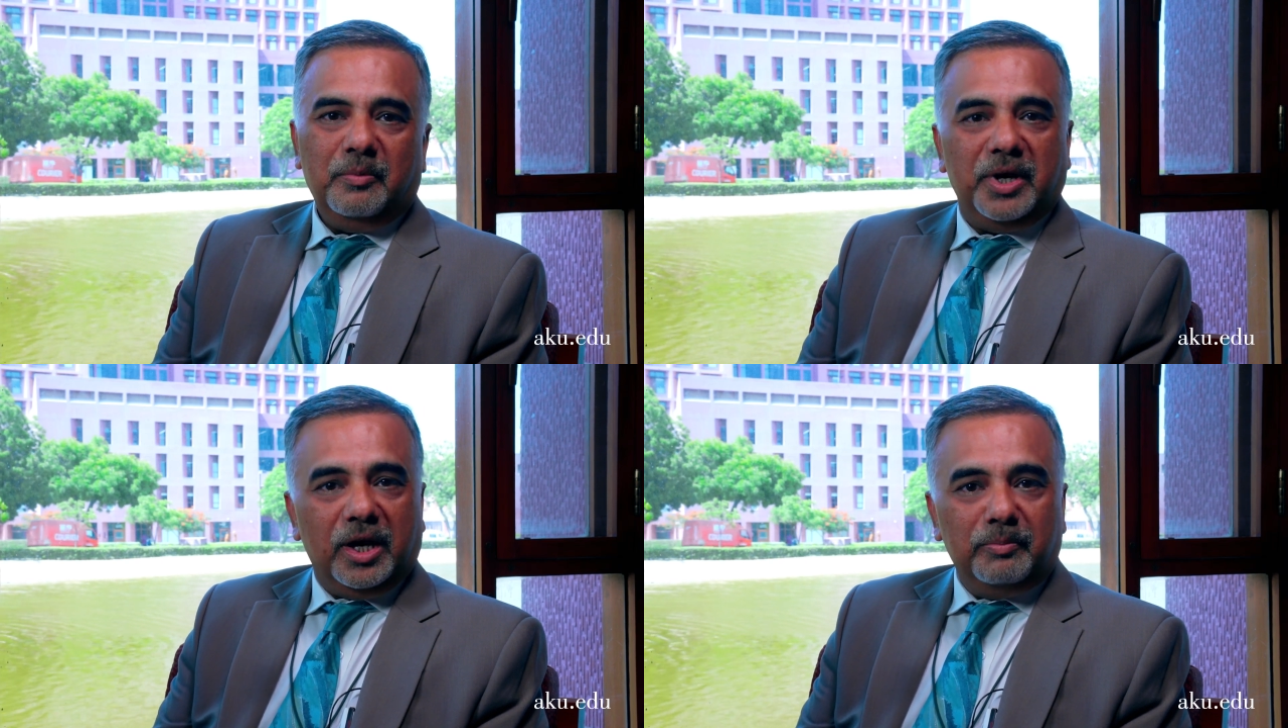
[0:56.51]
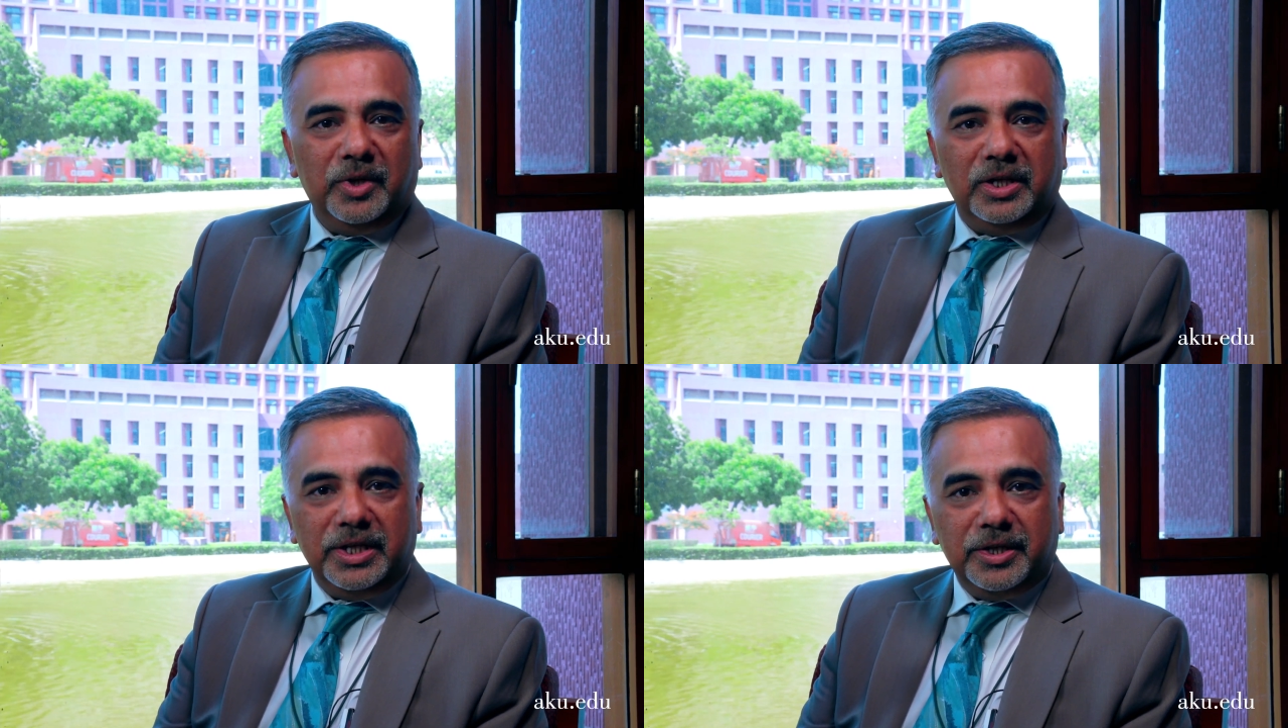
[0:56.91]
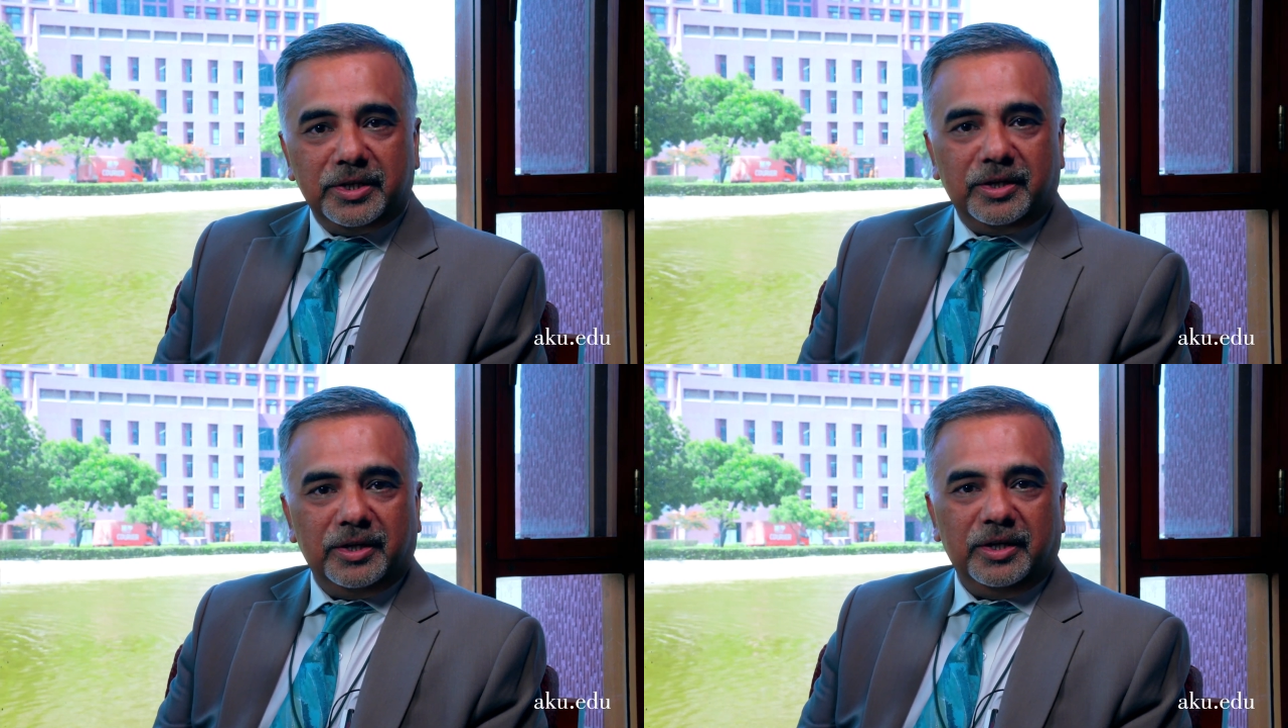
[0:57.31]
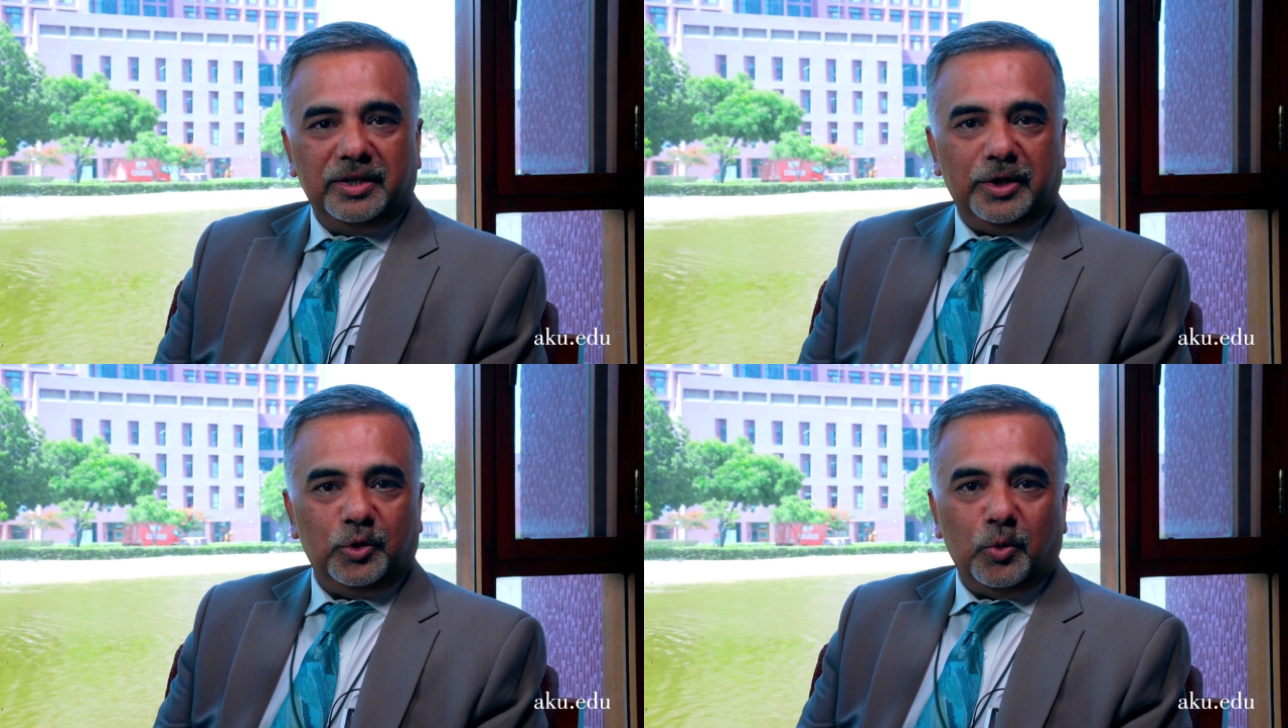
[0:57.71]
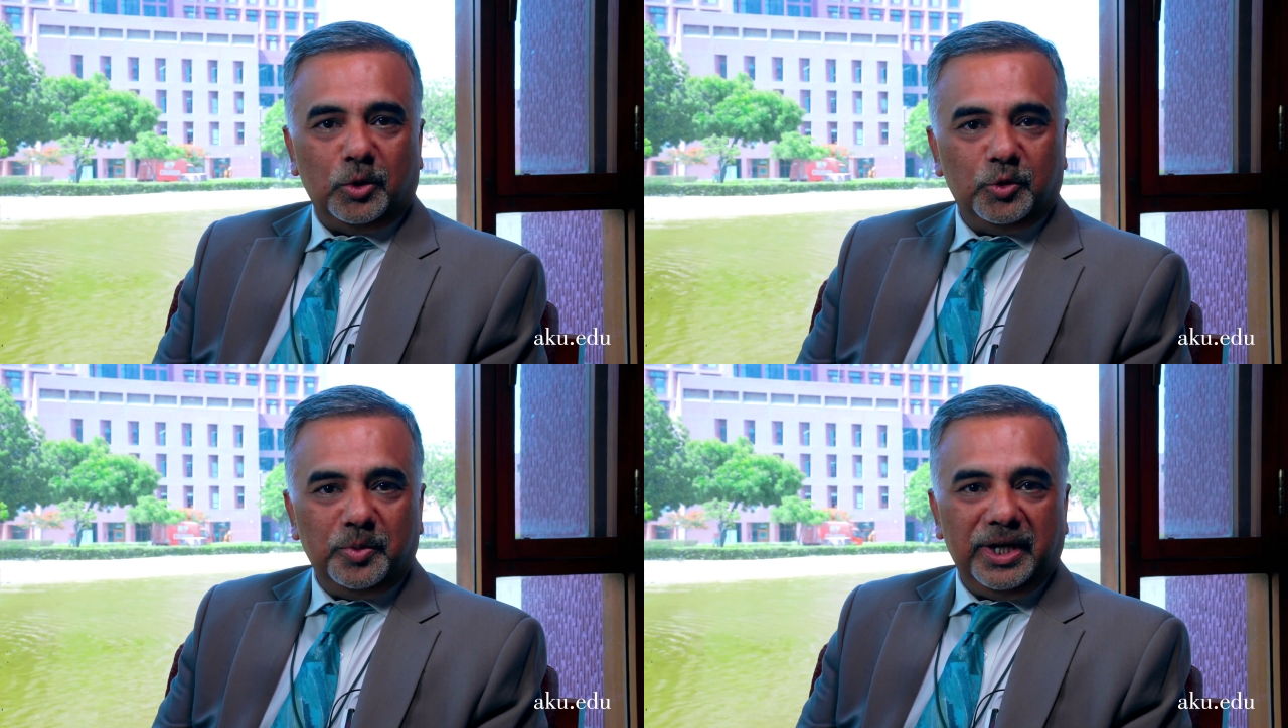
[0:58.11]
become the leader that you
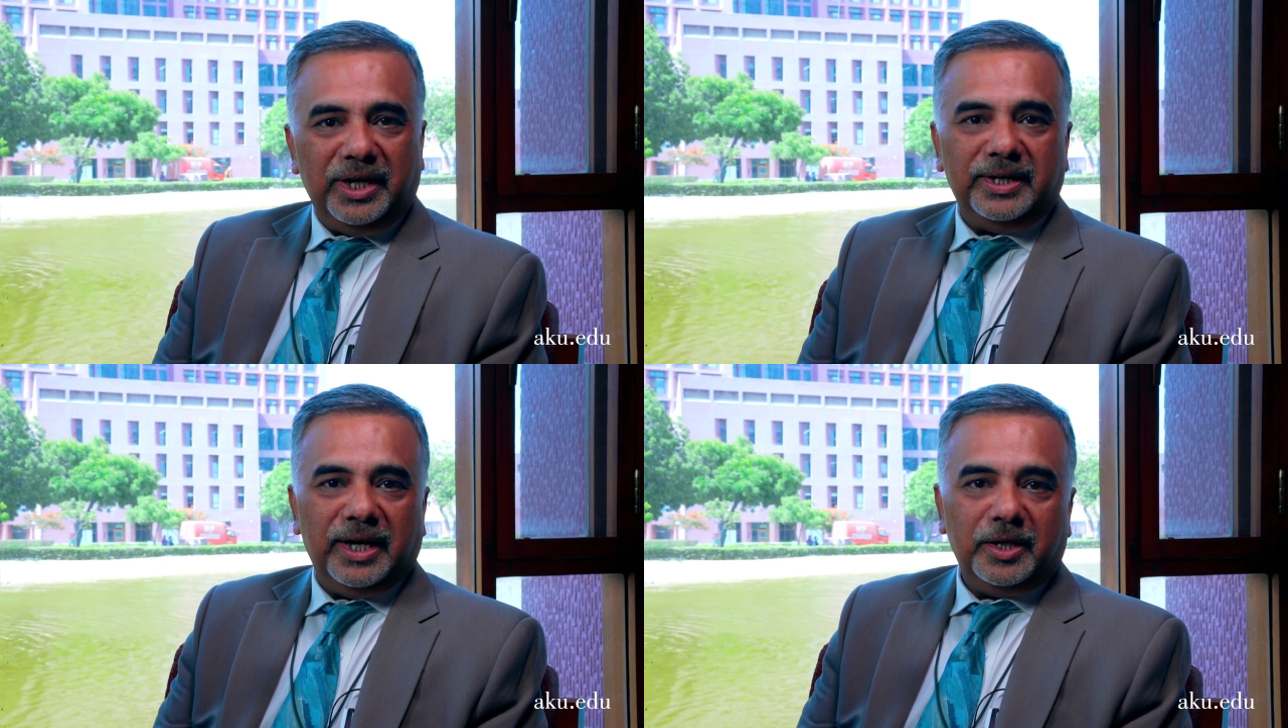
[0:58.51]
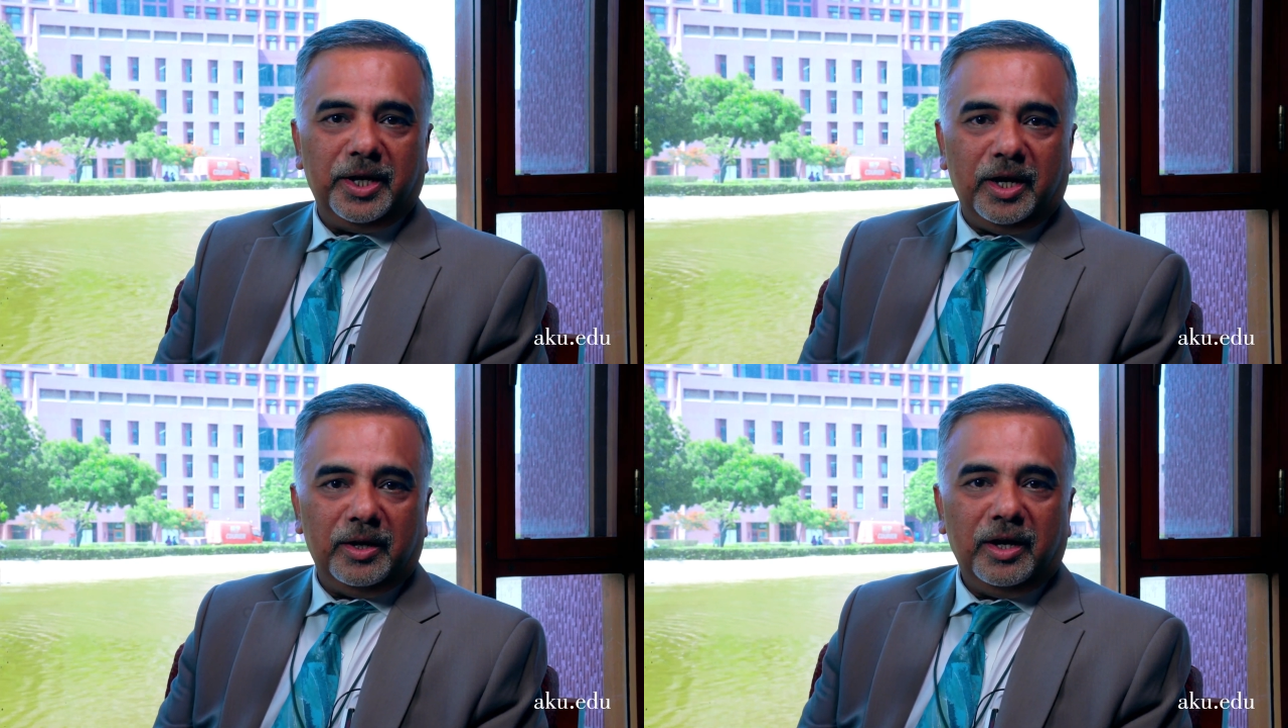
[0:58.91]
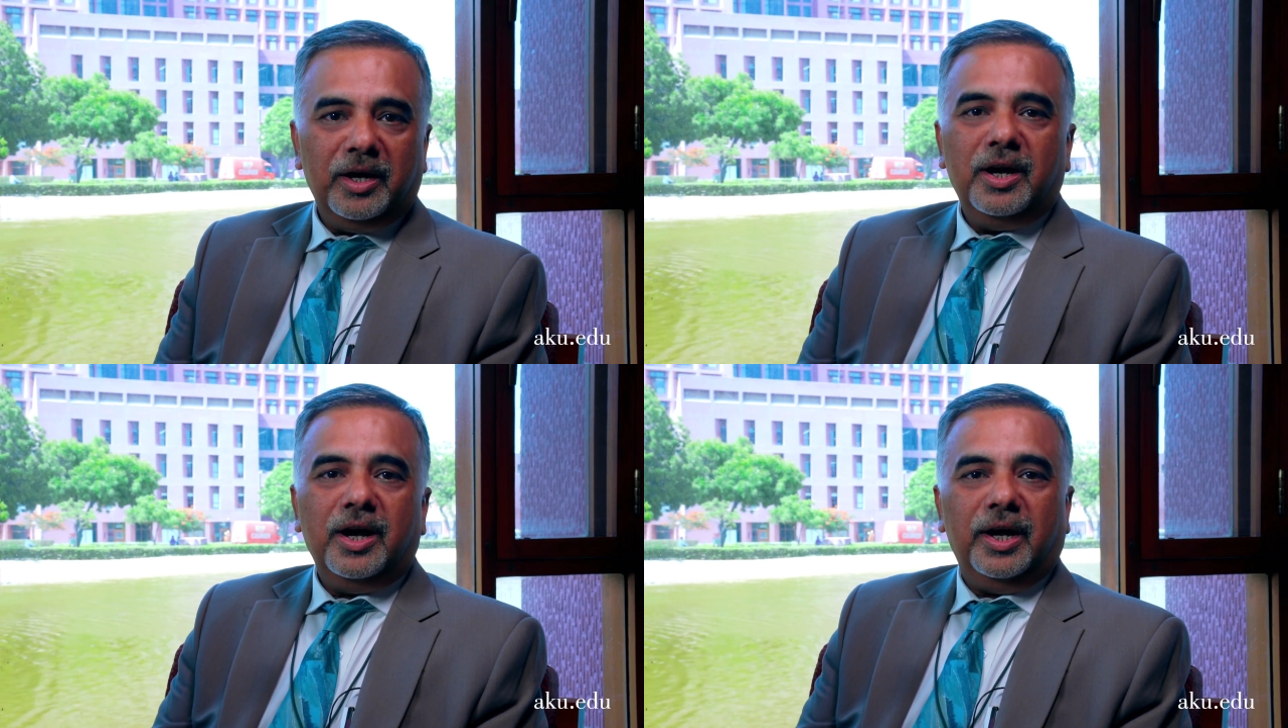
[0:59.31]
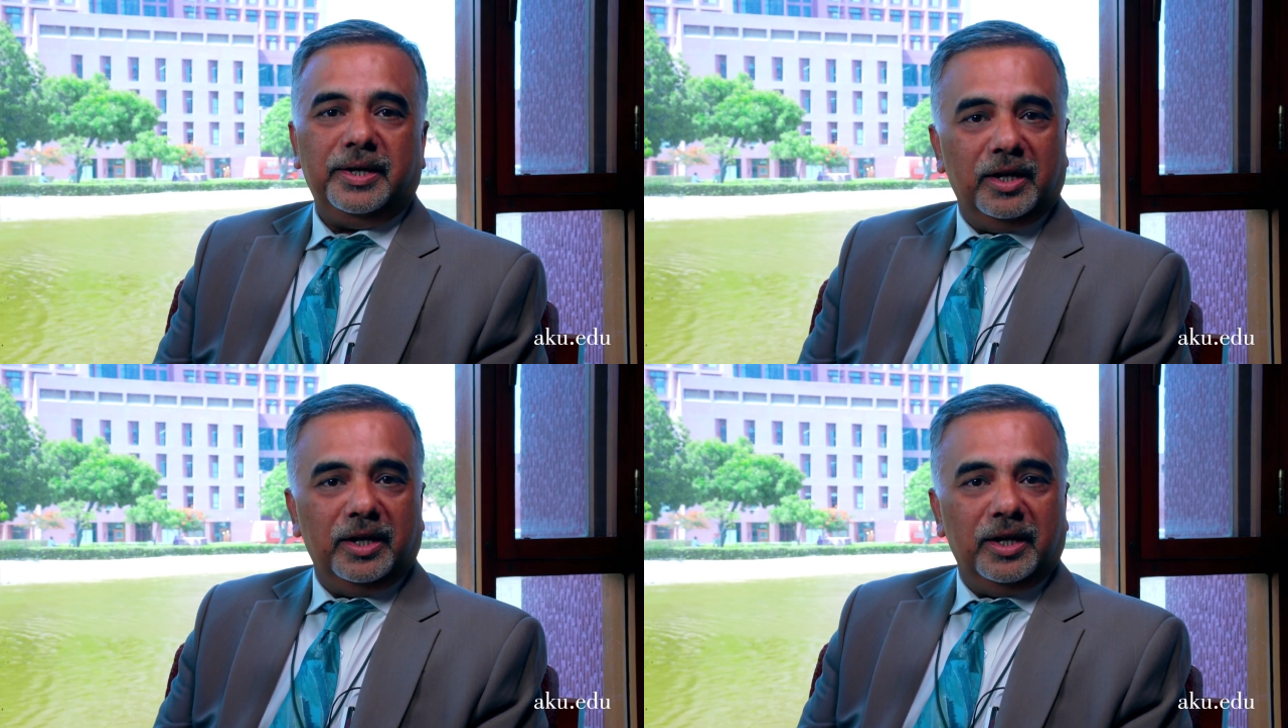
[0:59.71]
want to be in healthcare and